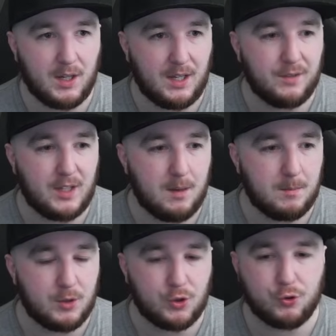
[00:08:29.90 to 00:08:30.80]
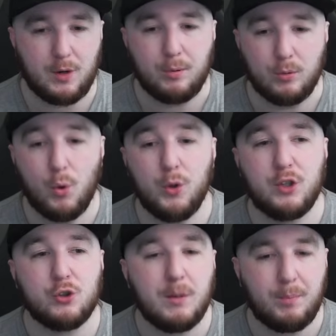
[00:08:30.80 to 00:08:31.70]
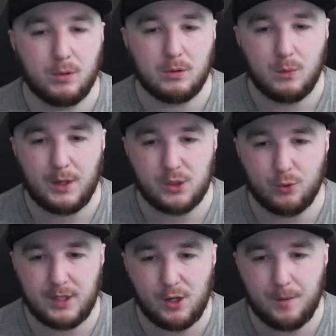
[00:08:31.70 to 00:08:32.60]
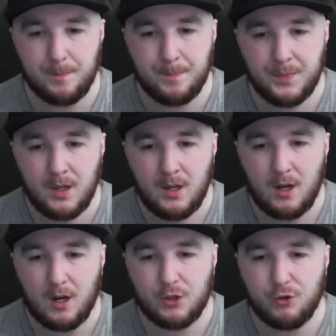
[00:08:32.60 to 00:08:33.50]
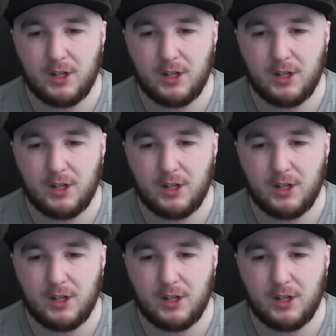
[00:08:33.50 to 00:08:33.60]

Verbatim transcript: giving him triple, more than triple what he's already on. I'm going to try